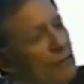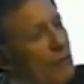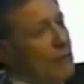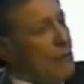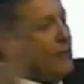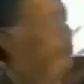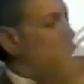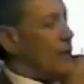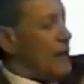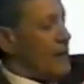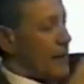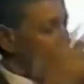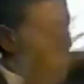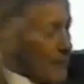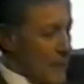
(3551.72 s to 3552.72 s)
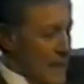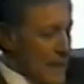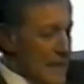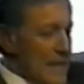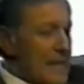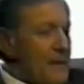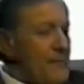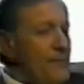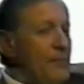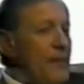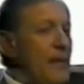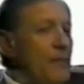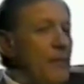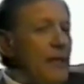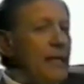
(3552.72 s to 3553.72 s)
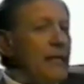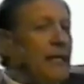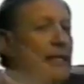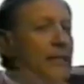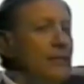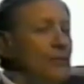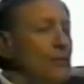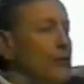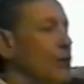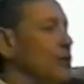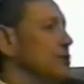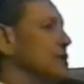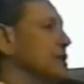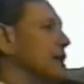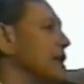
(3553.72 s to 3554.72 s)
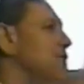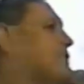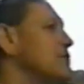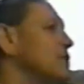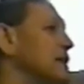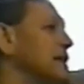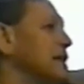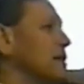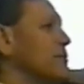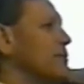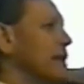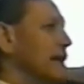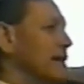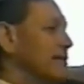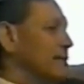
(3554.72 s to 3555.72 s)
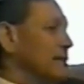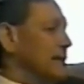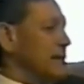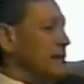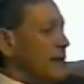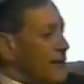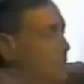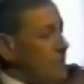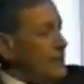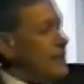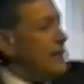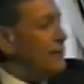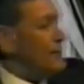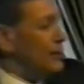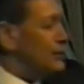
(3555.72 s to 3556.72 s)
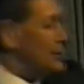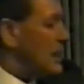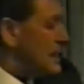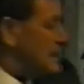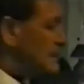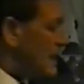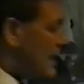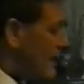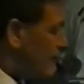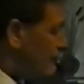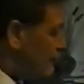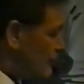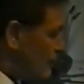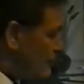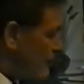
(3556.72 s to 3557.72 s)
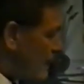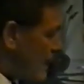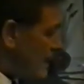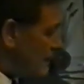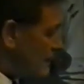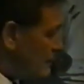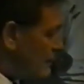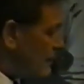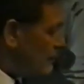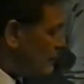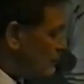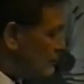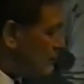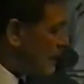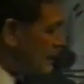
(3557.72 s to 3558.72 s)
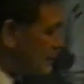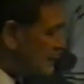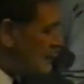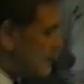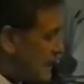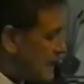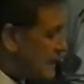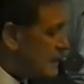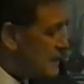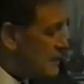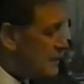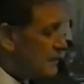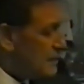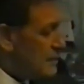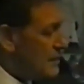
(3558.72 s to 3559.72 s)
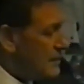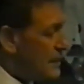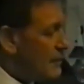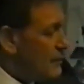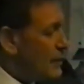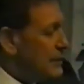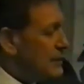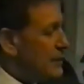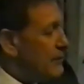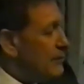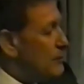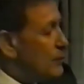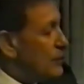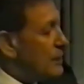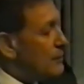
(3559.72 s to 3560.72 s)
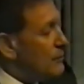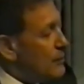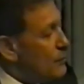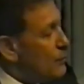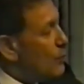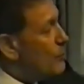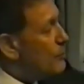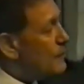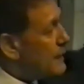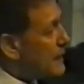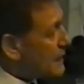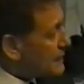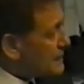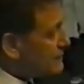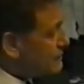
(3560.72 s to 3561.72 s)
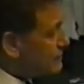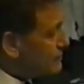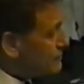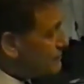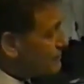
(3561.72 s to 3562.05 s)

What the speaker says: We won't have to worry about the money, but at least the world's everybody going to benefit. Say if we charge half for the power that people pay today, that means everybody can be more productive.